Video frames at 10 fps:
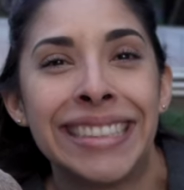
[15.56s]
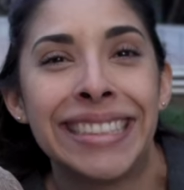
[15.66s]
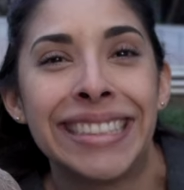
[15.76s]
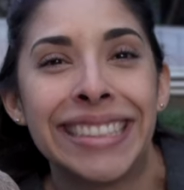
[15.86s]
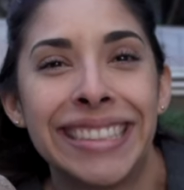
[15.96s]

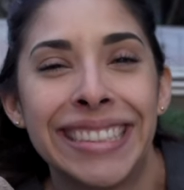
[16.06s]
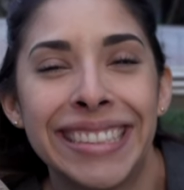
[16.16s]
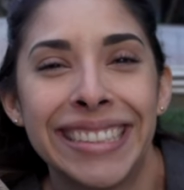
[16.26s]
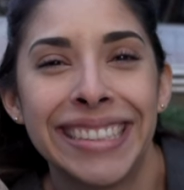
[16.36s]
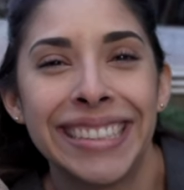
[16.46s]

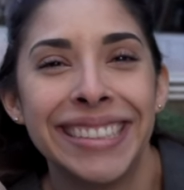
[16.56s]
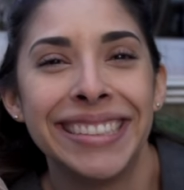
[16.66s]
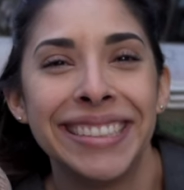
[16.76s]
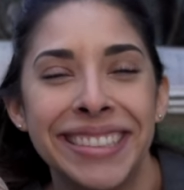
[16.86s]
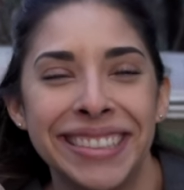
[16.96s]

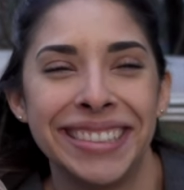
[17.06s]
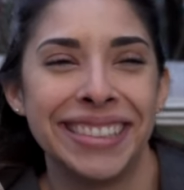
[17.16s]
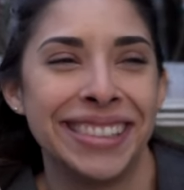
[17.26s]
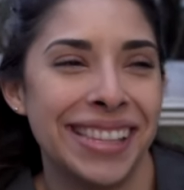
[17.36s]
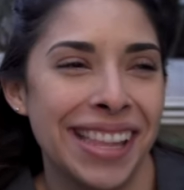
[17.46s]

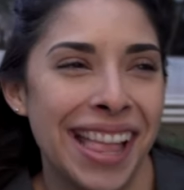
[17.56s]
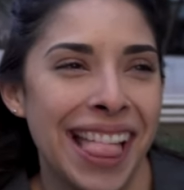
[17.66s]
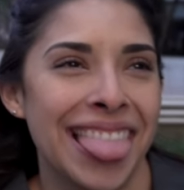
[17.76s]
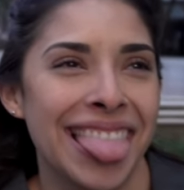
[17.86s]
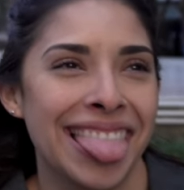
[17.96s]

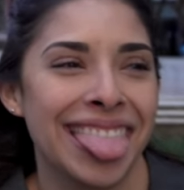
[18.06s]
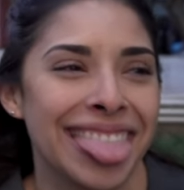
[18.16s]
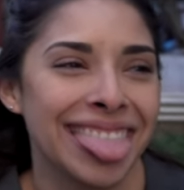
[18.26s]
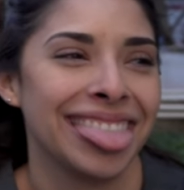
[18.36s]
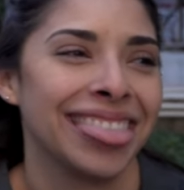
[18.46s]

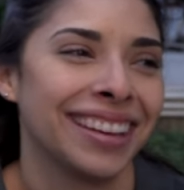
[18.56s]
(silent)